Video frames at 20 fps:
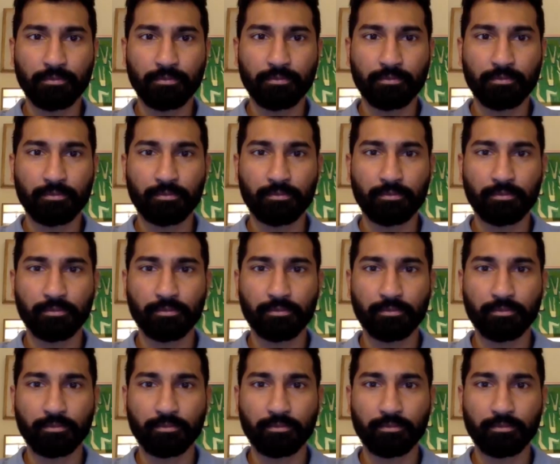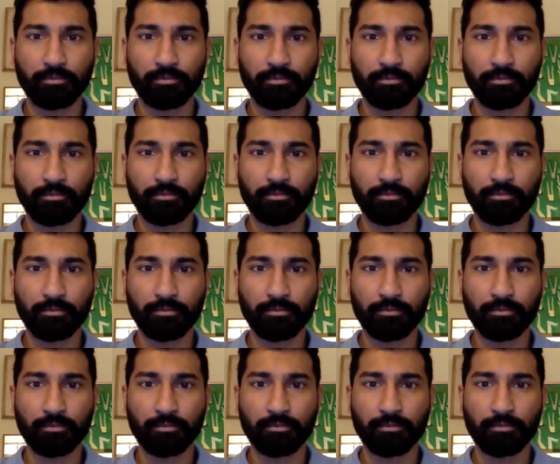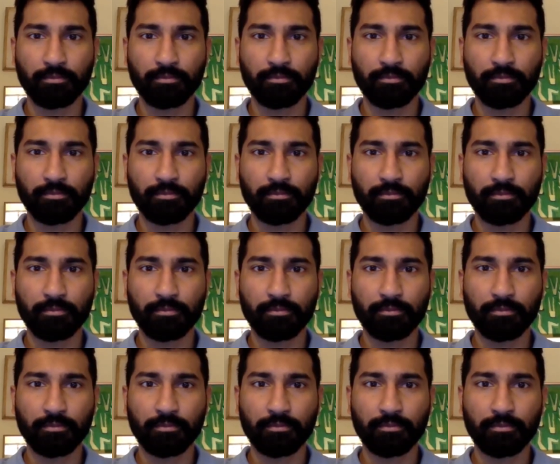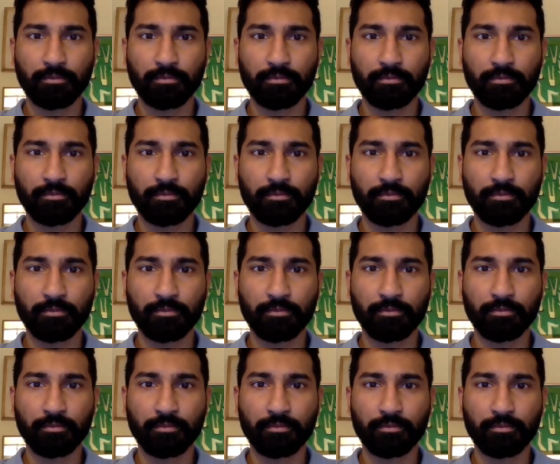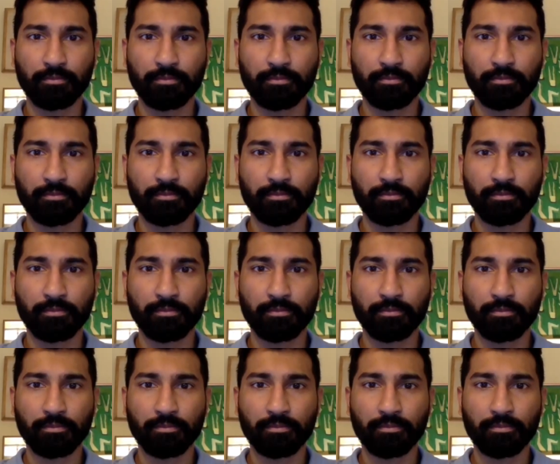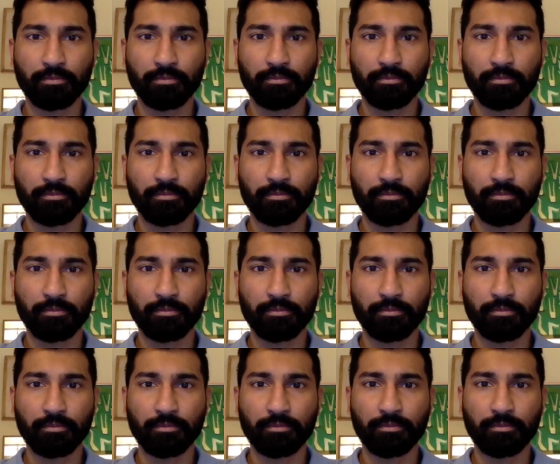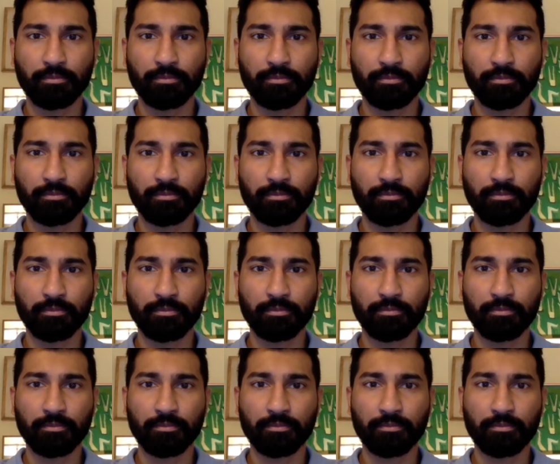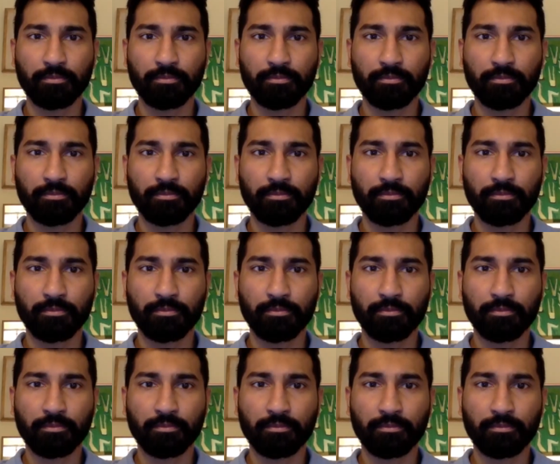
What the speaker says: (silent)